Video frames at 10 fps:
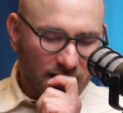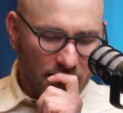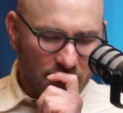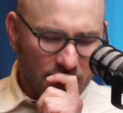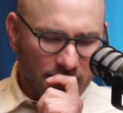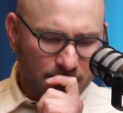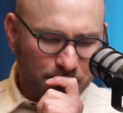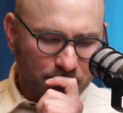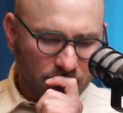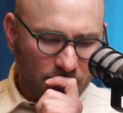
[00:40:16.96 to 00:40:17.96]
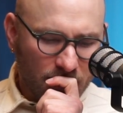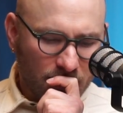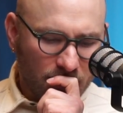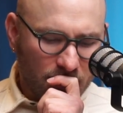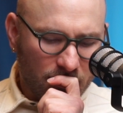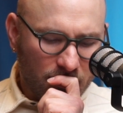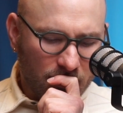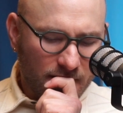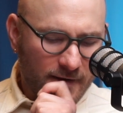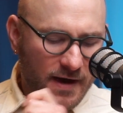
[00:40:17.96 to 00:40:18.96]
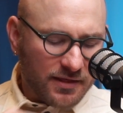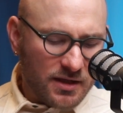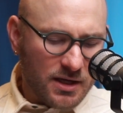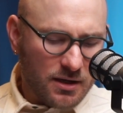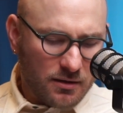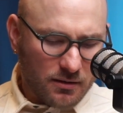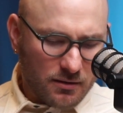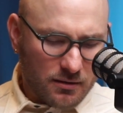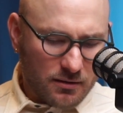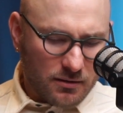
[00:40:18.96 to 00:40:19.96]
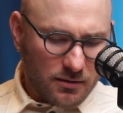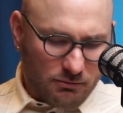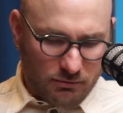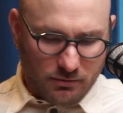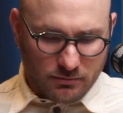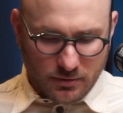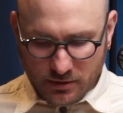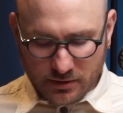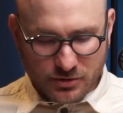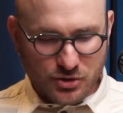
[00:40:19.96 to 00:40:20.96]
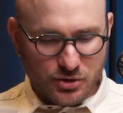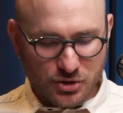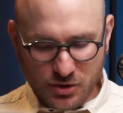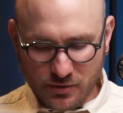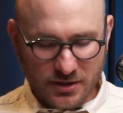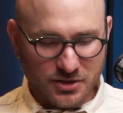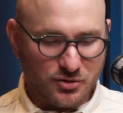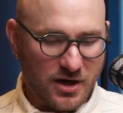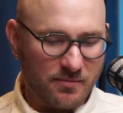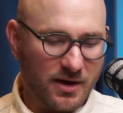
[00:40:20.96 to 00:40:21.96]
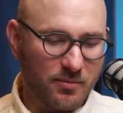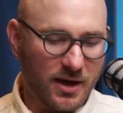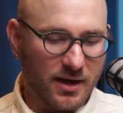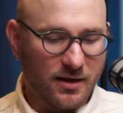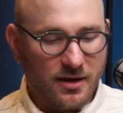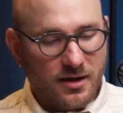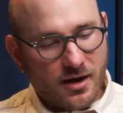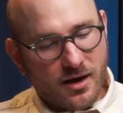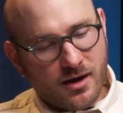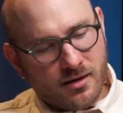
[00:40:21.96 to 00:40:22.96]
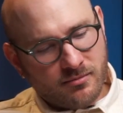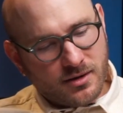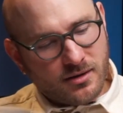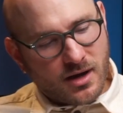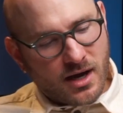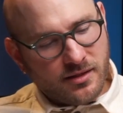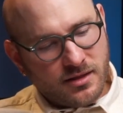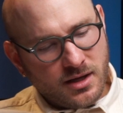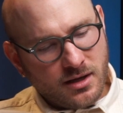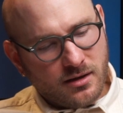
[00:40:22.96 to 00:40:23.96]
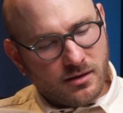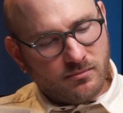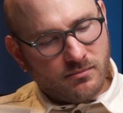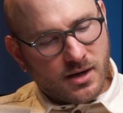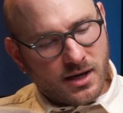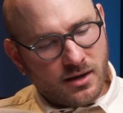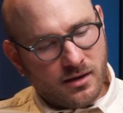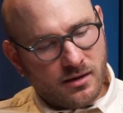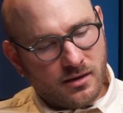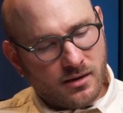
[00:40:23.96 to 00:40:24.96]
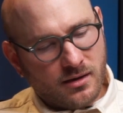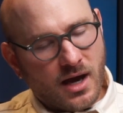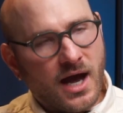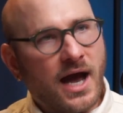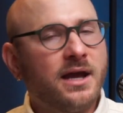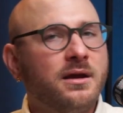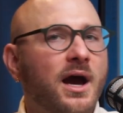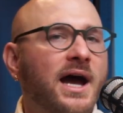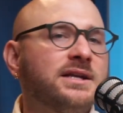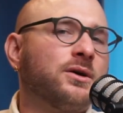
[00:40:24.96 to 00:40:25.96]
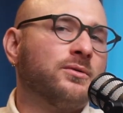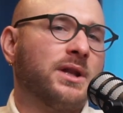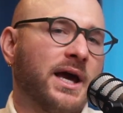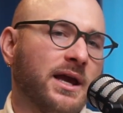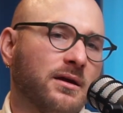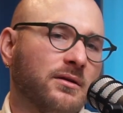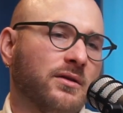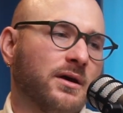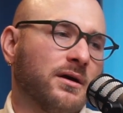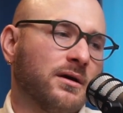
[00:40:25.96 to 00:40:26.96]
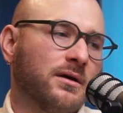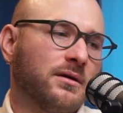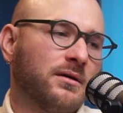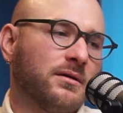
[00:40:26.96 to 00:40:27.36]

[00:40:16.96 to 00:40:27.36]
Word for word: um, I think. Oh shoot! I just dropped my pen. Um, I think my I I don't like the.